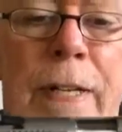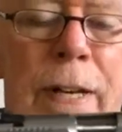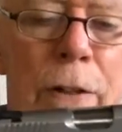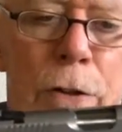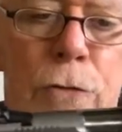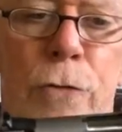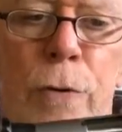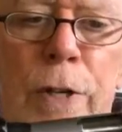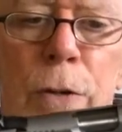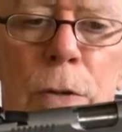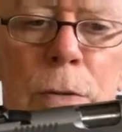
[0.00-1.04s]
Now this
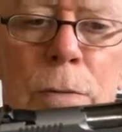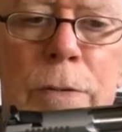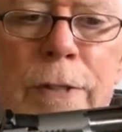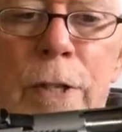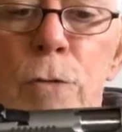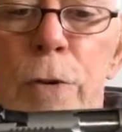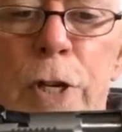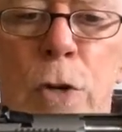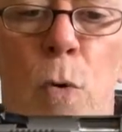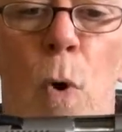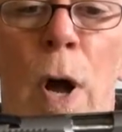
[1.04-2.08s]
trigger did
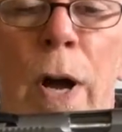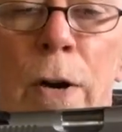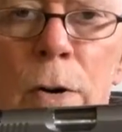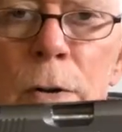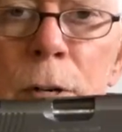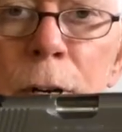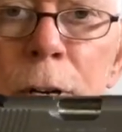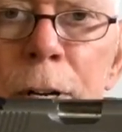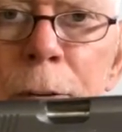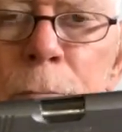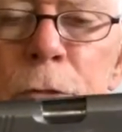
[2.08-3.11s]
require
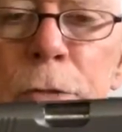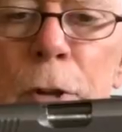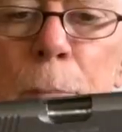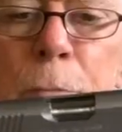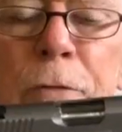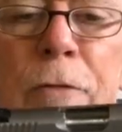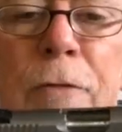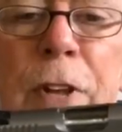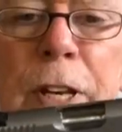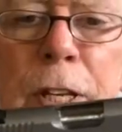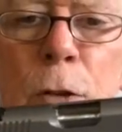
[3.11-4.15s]
some
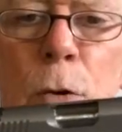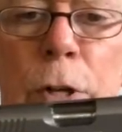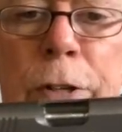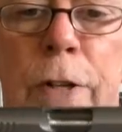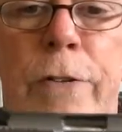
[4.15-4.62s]
fitting on the